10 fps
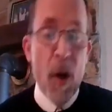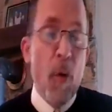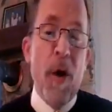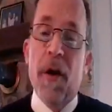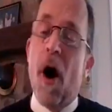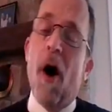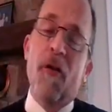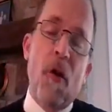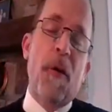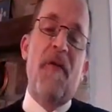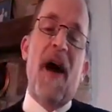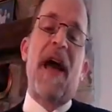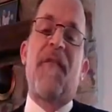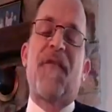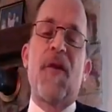We can also provide
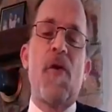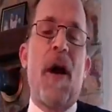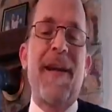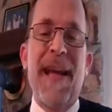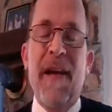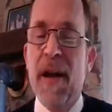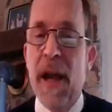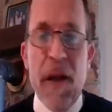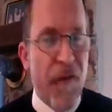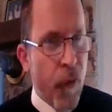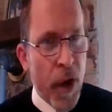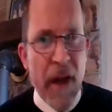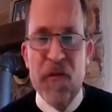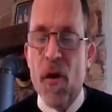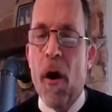it for you on DVD, free
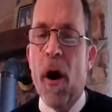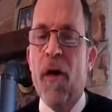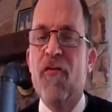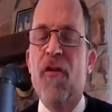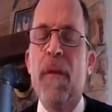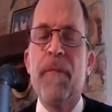of charge,